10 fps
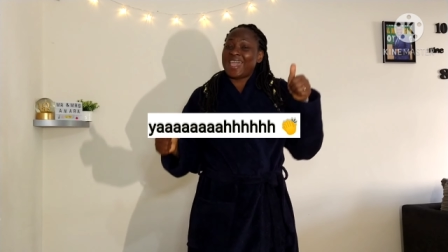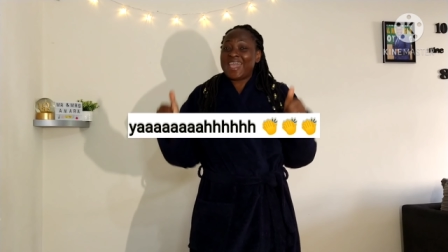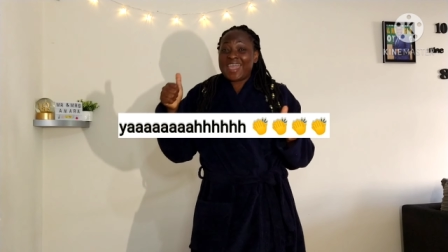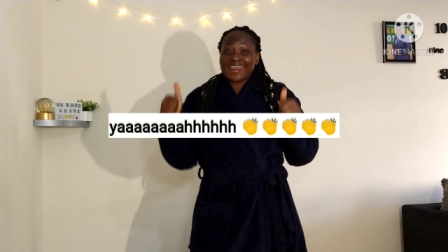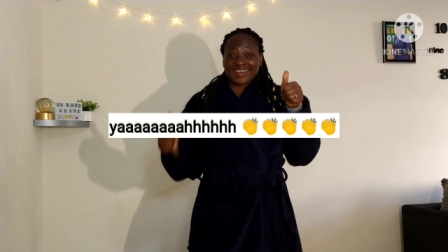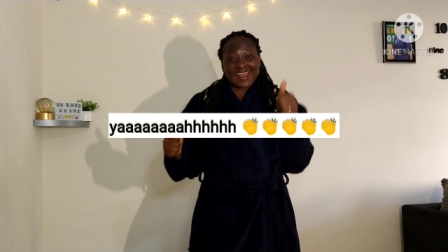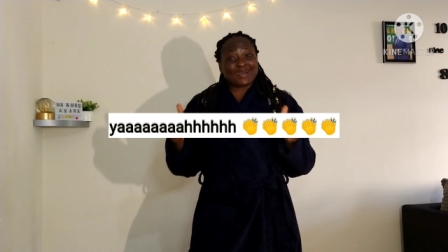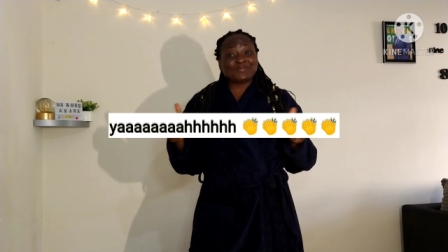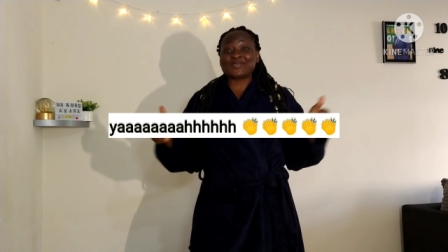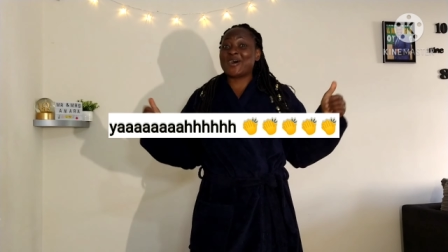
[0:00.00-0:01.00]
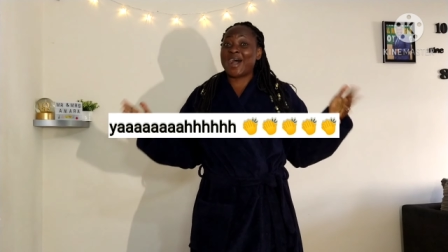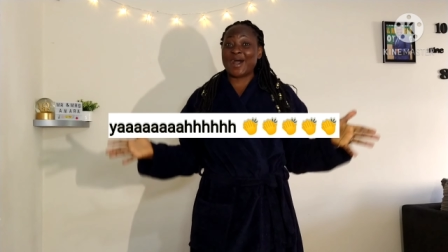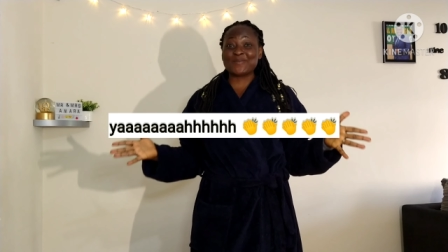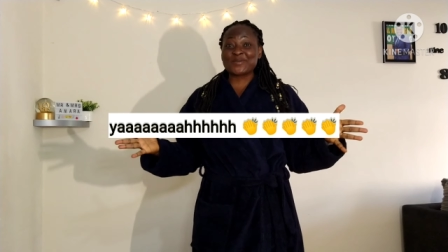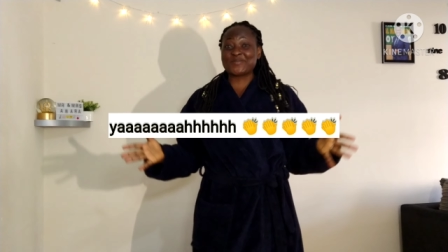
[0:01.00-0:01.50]
and I'm so
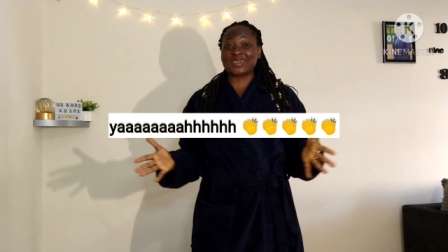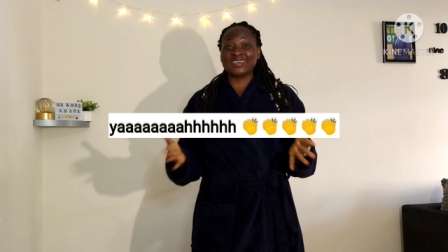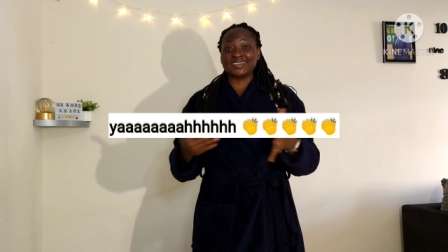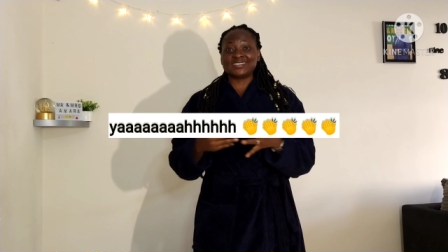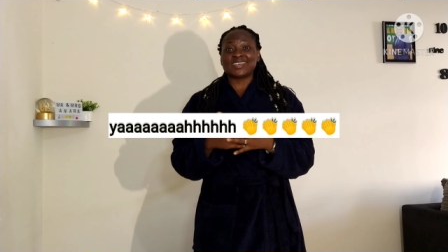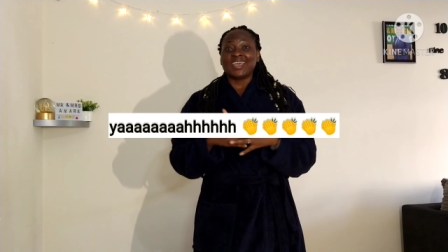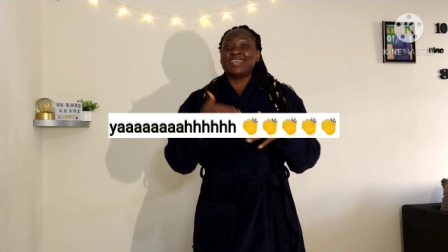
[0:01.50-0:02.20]
happy because